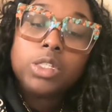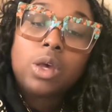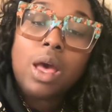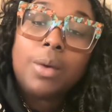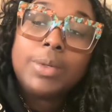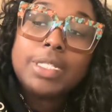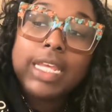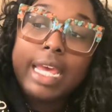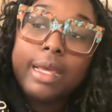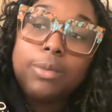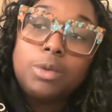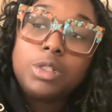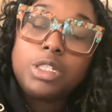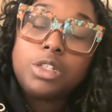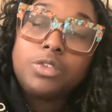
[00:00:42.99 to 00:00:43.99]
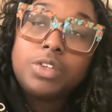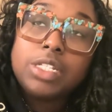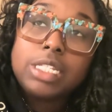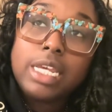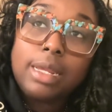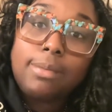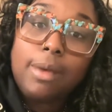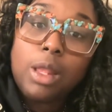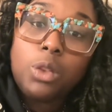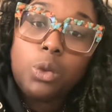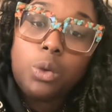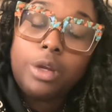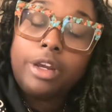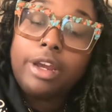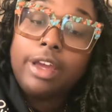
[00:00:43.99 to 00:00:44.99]
So I was able to retain my
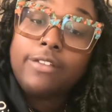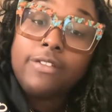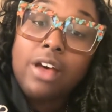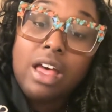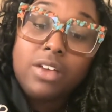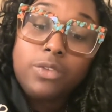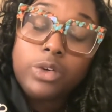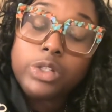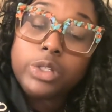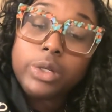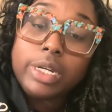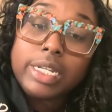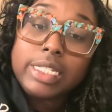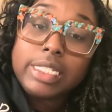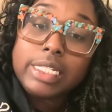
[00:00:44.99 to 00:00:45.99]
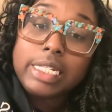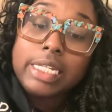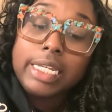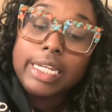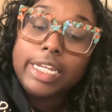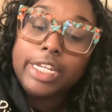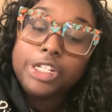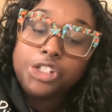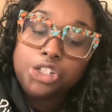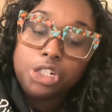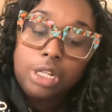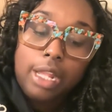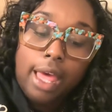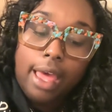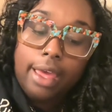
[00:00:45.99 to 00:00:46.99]
lawyer and file for sole custody in
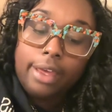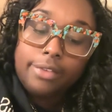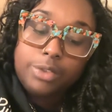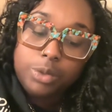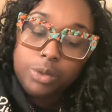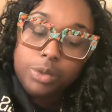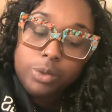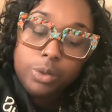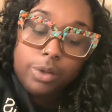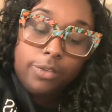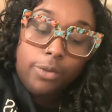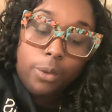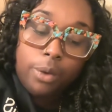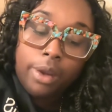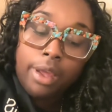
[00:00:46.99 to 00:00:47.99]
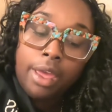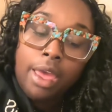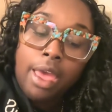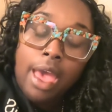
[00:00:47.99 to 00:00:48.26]
July of 2024.